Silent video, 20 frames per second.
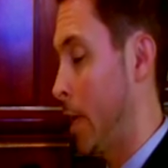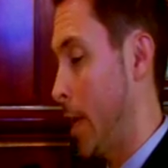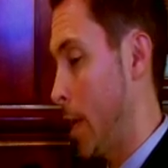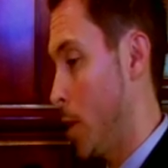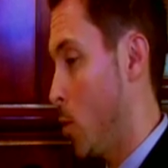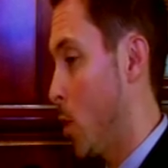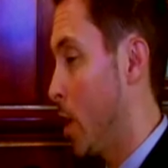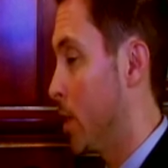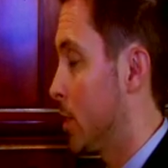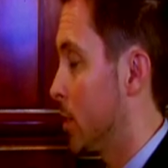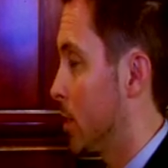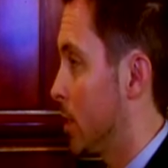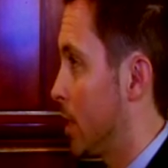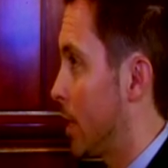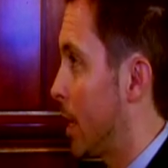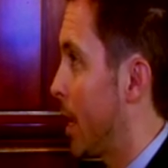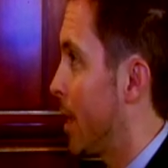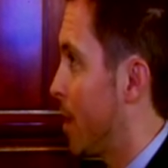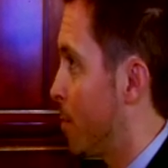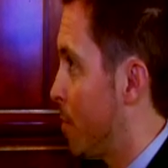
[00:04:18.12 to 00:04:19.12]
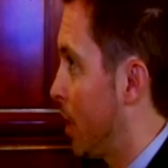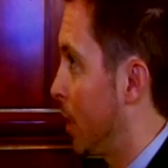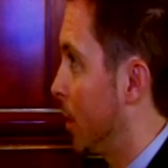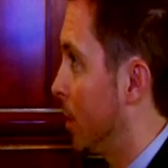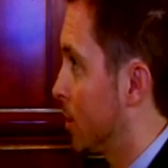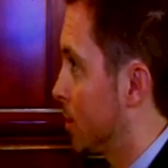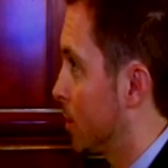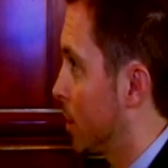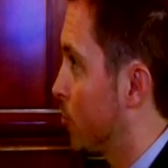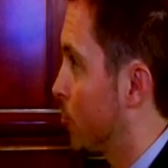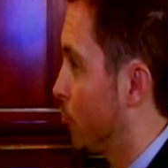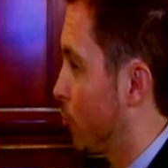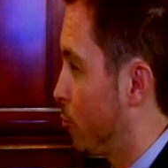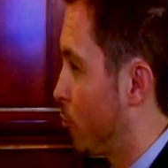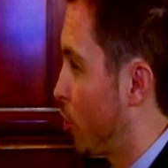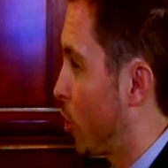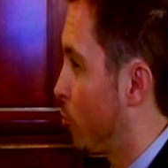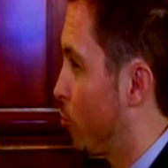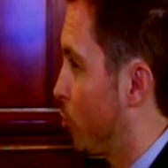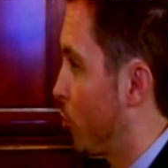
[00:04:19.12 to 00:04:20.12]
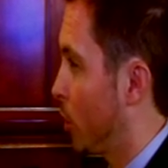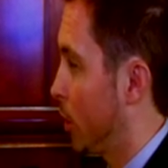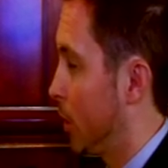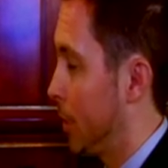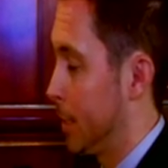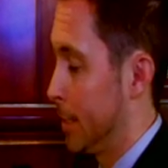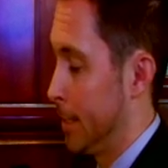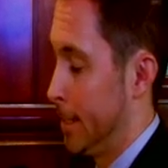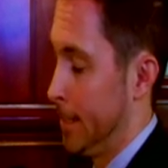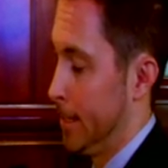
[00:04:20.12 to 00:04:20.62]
KYC, AML, etc. appropriately.